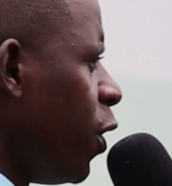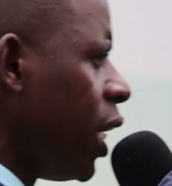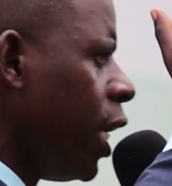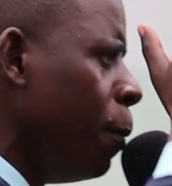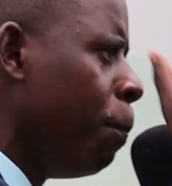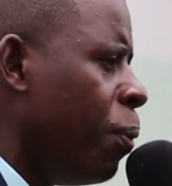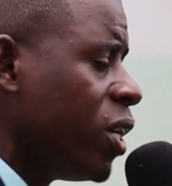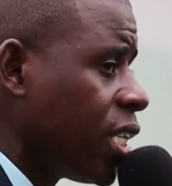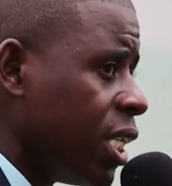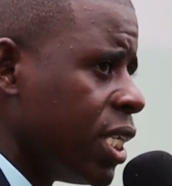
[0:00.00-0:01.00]
very
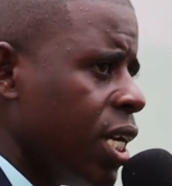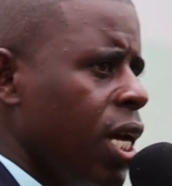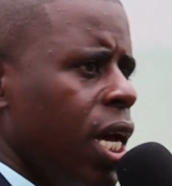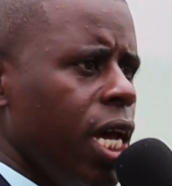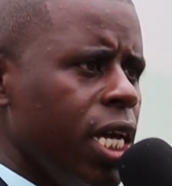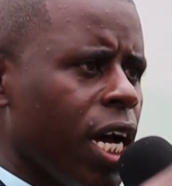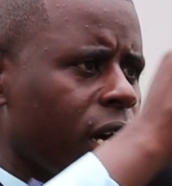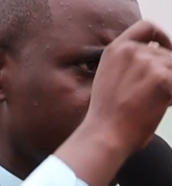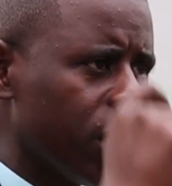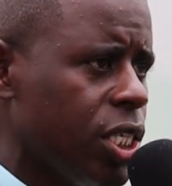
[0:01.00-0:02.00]
important in a
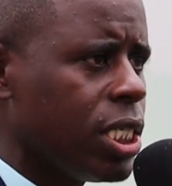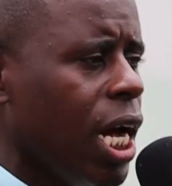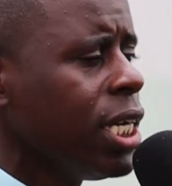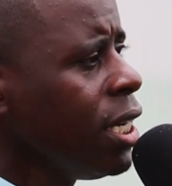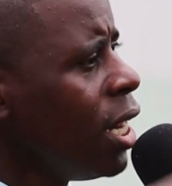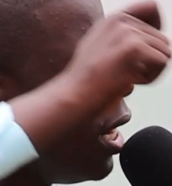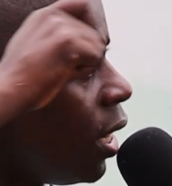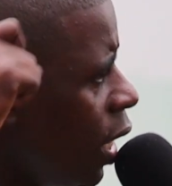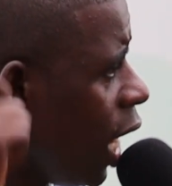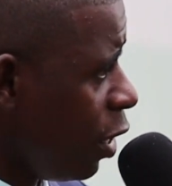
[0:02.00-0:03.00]
Christian
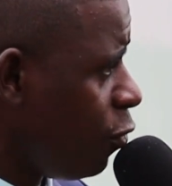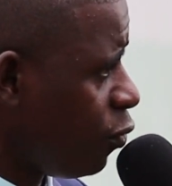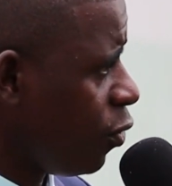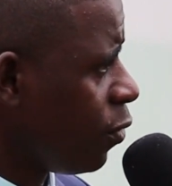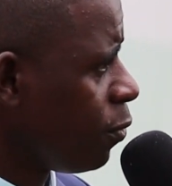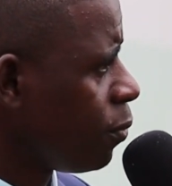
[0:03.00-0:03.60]
life.